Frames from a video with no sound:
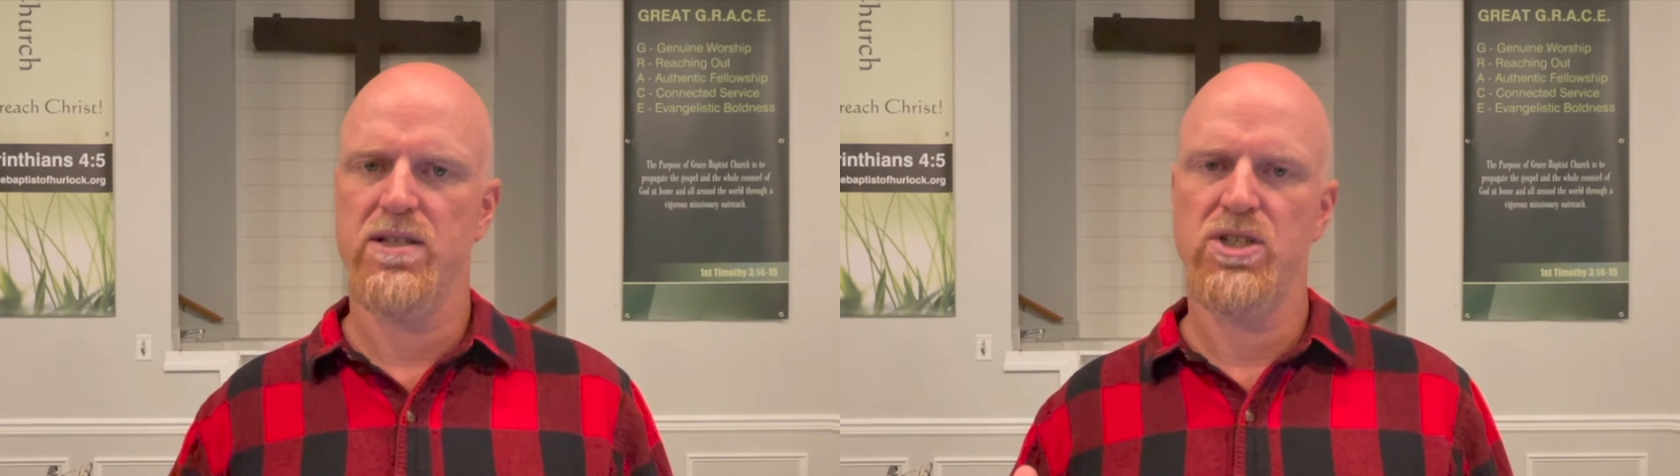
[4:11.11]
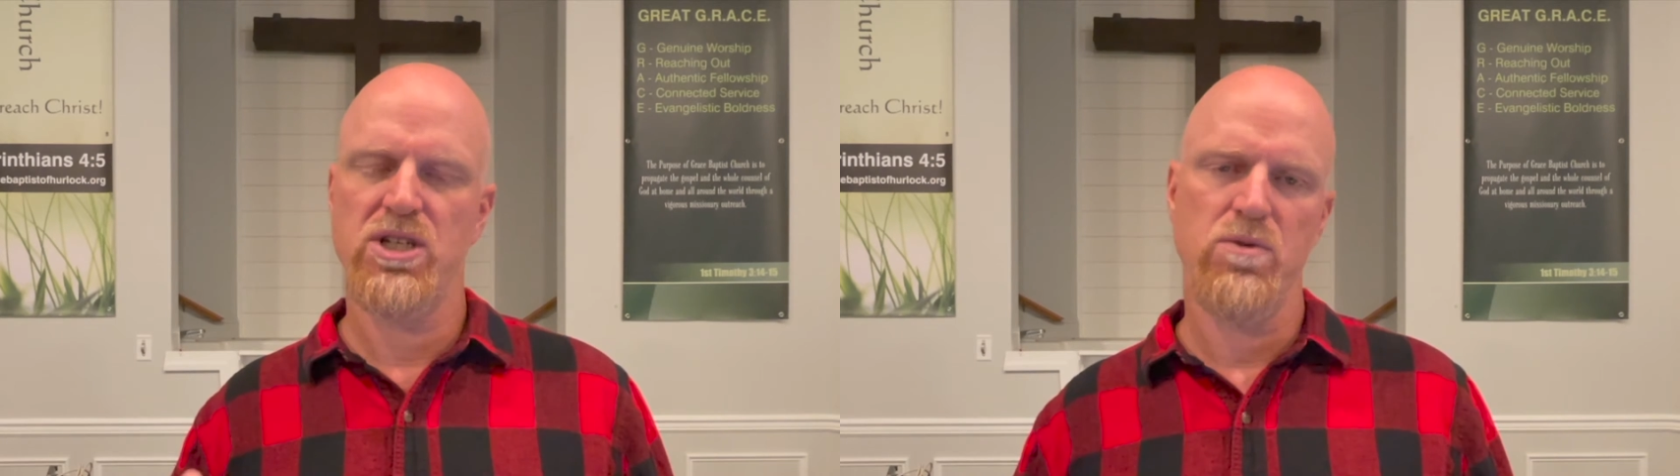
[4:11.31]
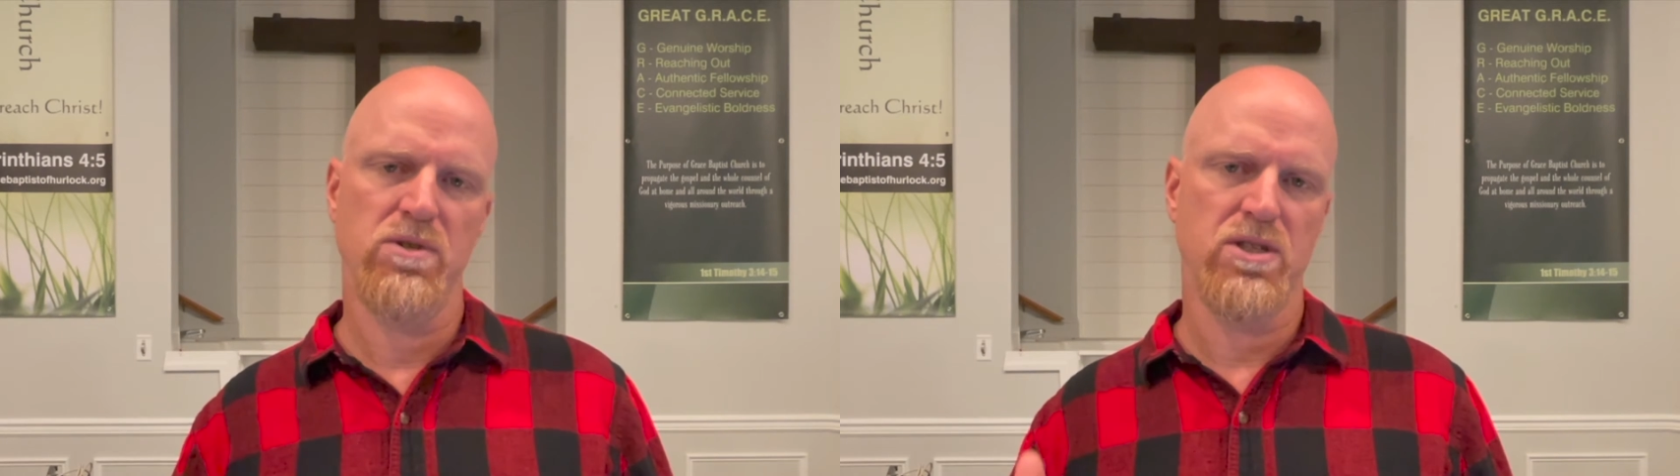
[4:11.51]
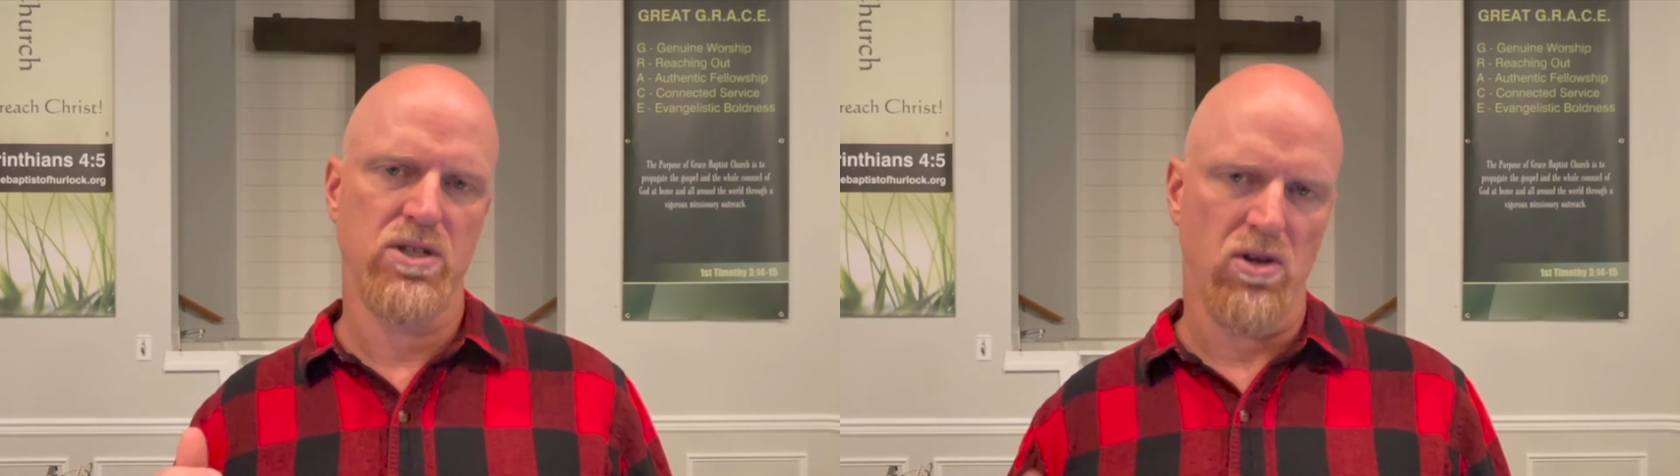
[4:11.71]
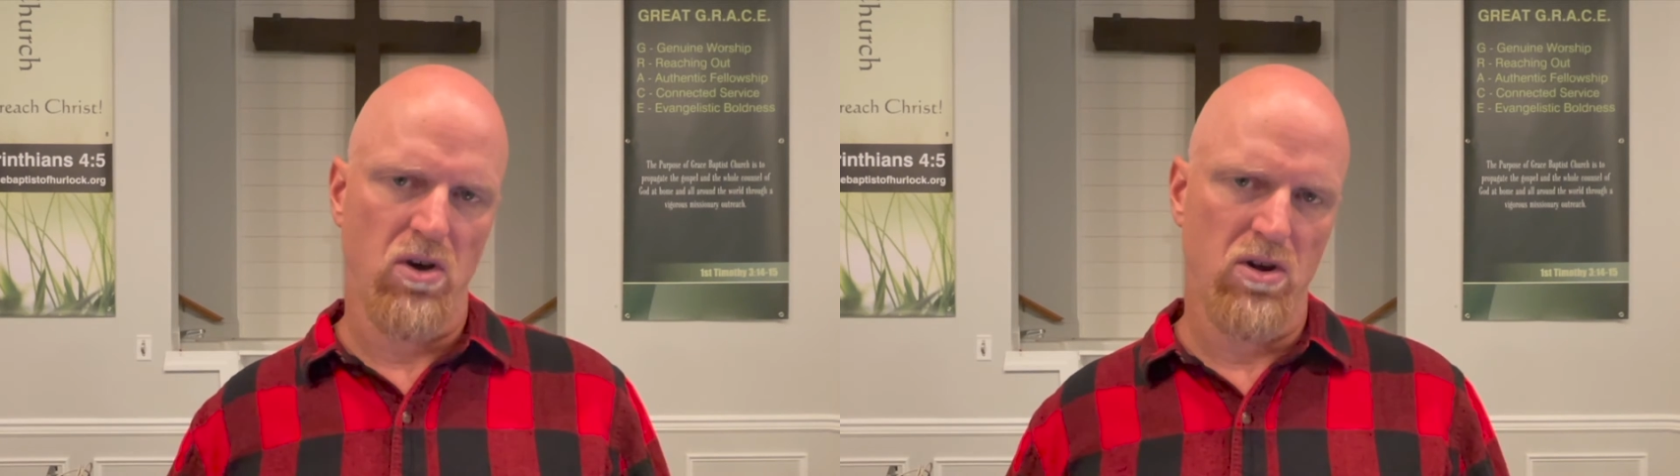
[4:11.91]
she was the
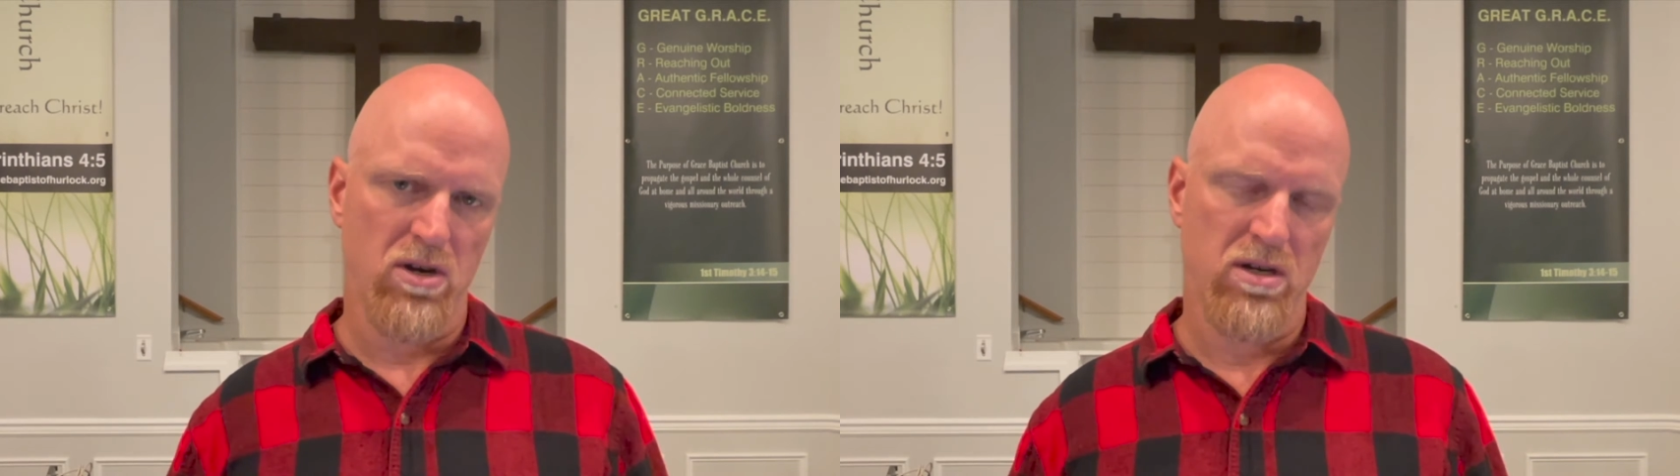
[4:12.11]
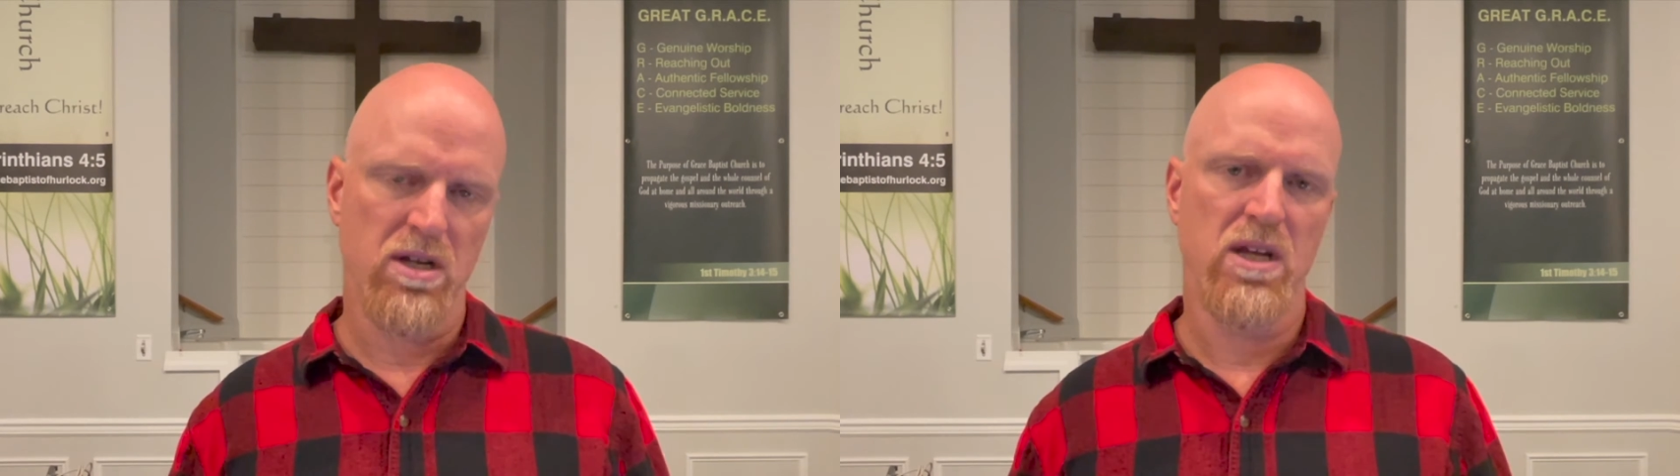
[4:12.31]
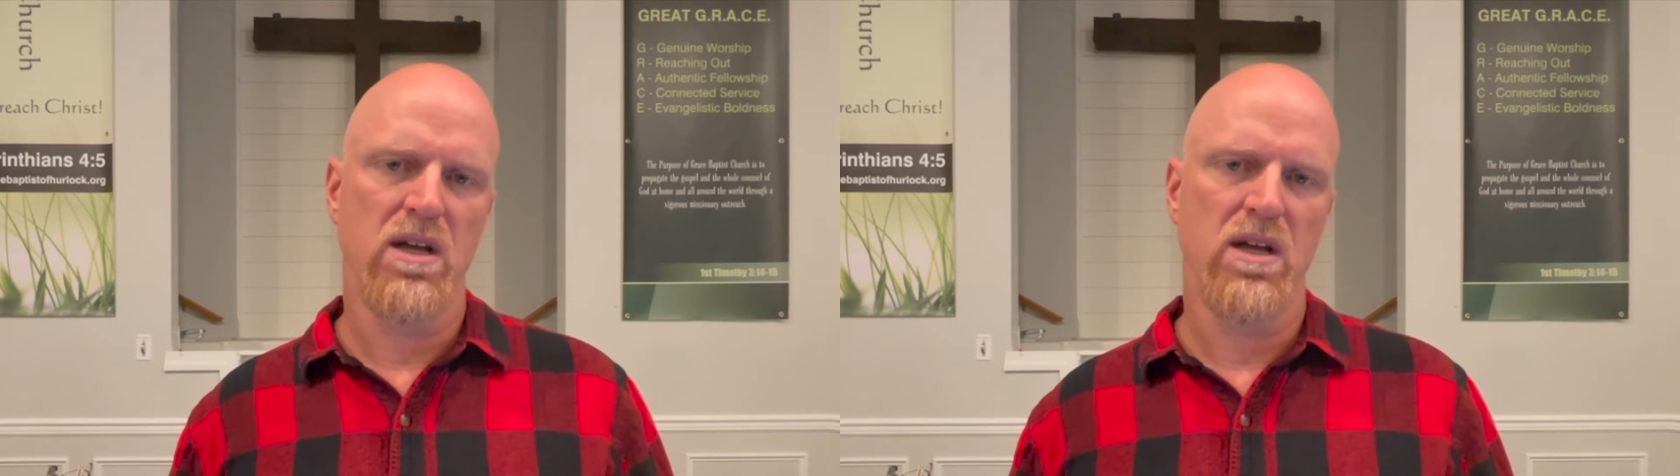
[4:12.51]
daughter